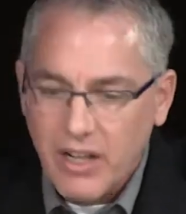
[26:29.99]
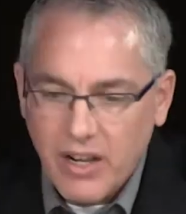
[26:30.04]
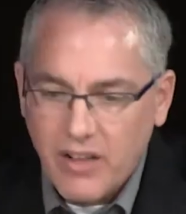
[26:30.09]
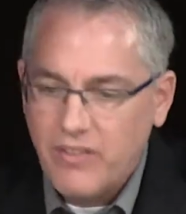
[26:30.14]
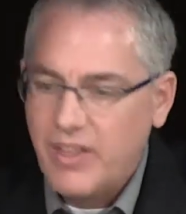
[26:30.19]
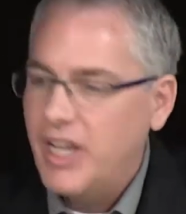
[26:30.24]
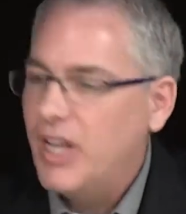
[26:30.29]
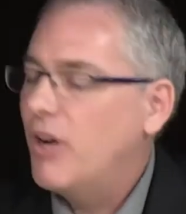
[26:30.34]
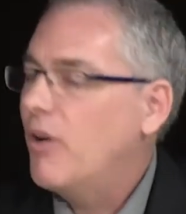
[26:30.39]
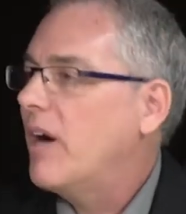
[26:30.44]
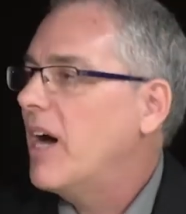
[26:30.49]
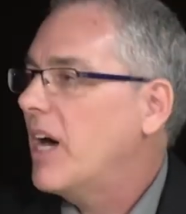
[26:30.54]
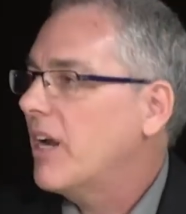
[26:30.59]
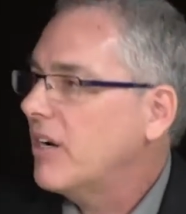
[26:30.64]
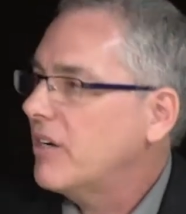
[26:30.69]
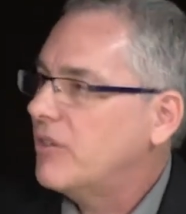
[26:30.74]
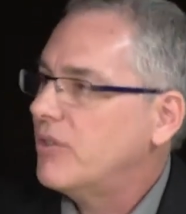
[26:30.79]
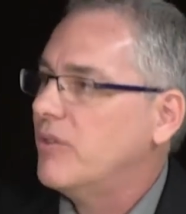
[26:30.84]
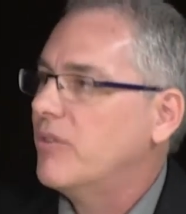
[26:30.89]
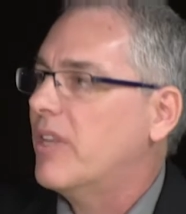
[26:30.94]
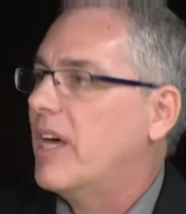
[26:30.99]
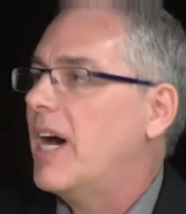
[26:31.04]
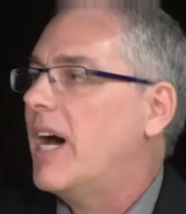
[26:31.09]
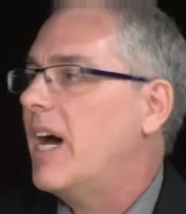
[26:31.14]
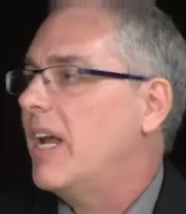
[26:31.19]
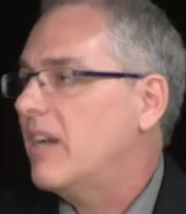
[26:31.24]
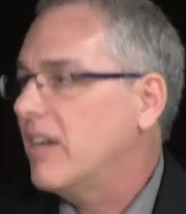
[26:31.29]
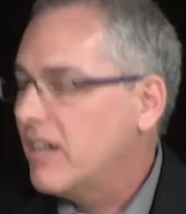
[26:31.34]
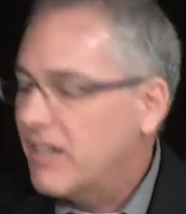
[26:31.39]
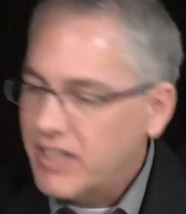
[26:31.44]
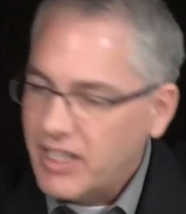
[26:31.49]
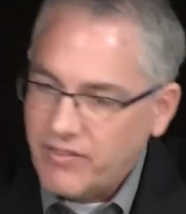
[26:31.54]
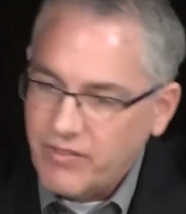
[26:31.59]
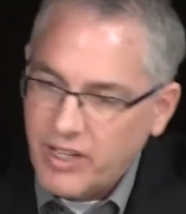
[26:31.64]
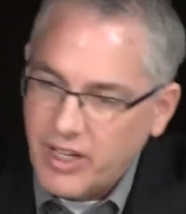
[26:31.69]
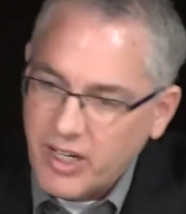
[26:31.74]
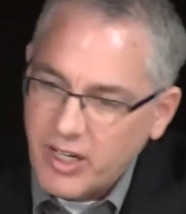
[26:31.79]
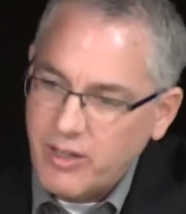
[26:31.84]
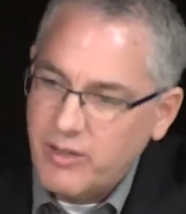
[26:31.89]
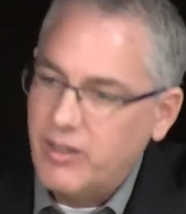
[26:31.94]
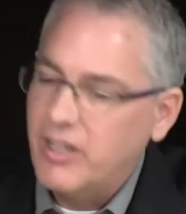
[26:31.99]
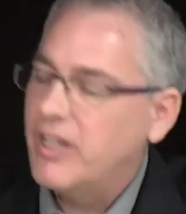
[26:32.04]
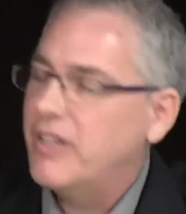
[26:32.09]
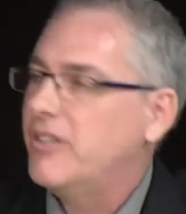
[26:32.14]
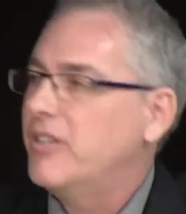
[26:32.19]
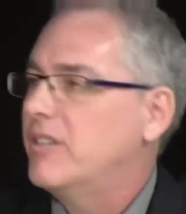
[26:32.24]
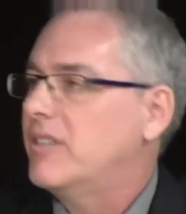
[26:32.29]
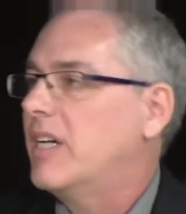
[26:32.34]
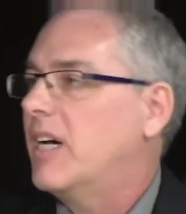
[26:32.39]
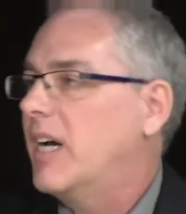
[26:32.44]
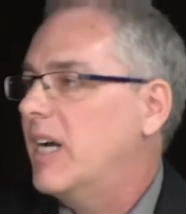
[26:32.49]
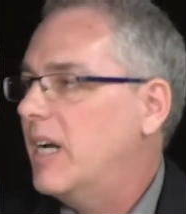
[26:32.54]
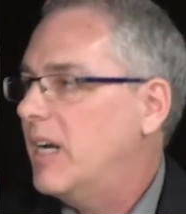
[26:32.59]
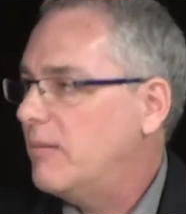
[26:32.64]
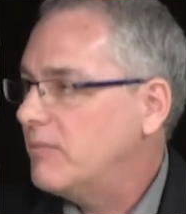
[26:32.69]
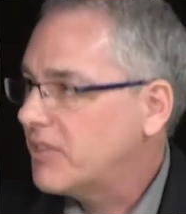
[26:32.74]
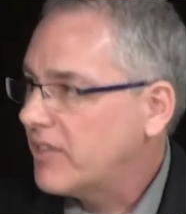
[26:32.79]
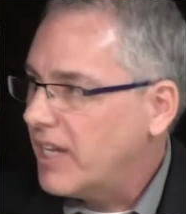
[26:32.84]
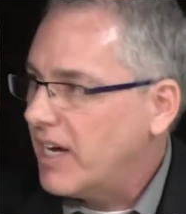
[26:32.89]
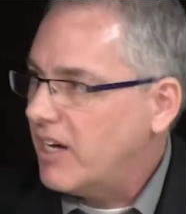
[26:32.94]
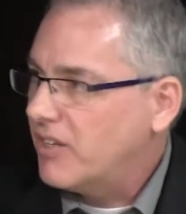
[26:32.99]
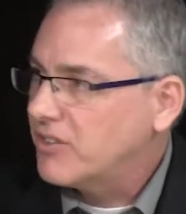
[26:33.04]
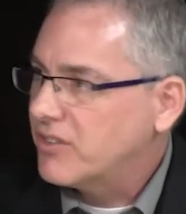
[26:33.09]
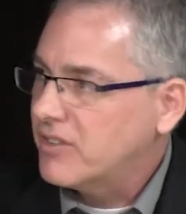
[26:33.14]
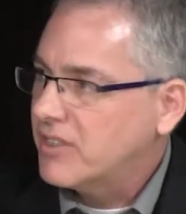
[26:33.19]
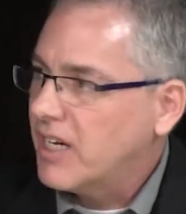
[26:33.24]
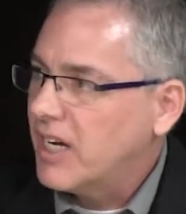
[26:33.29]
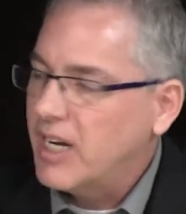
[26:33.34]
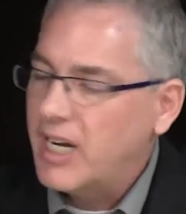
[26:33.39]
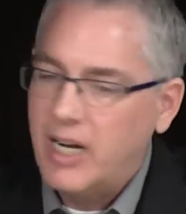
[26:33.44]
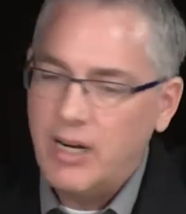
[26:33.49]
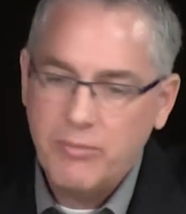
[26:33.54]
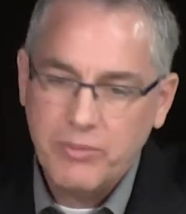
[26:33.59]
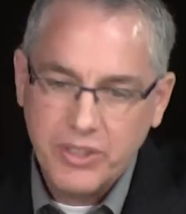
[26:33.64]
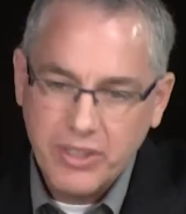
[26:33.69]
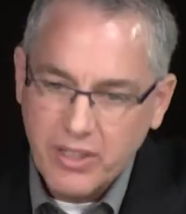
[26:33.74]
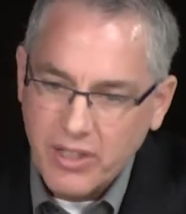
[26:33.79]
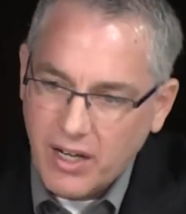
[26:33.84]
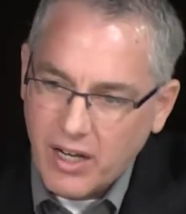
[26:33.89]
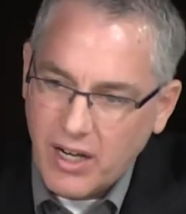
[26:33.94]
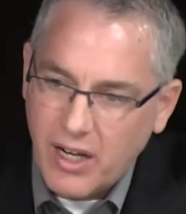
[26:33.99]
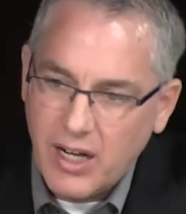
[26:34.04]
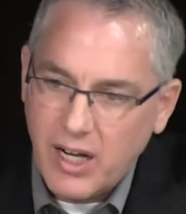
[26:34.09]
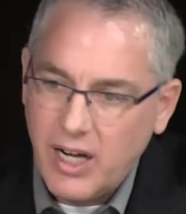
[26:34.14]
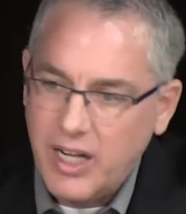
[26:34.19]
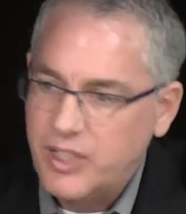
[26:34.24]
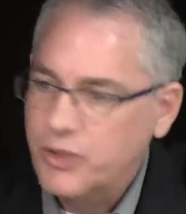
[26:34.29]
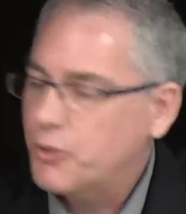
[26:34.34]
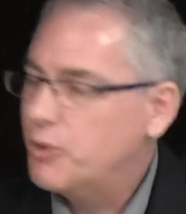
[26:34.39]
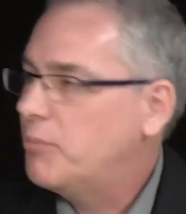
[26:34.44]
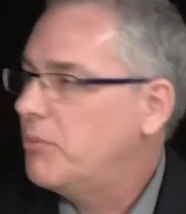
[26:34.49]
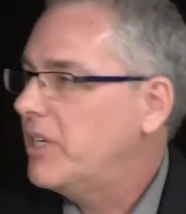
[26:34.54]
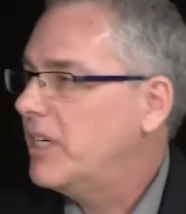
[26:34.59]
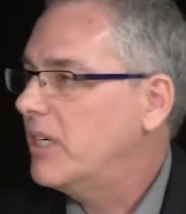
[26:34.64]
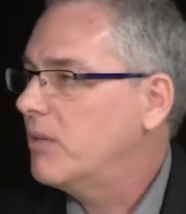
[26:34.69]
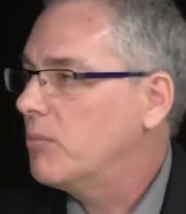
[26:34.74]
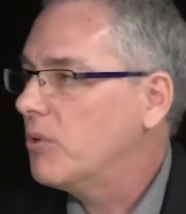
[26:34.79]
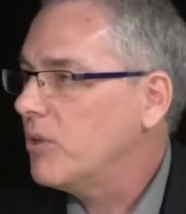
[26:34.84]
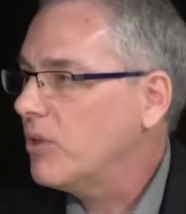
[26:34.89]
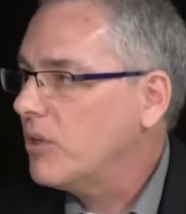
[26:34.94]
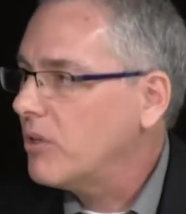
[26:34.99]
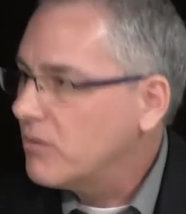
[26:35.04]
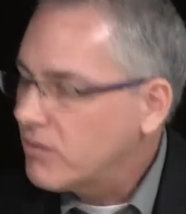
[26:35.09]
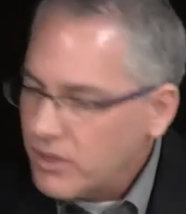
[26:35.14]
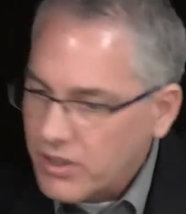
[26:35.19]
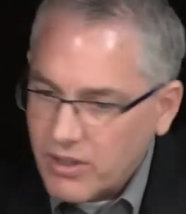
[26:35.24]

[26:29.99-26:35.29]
They know how to do that. They've done it 100 times, 1,000 times. It's repeatable.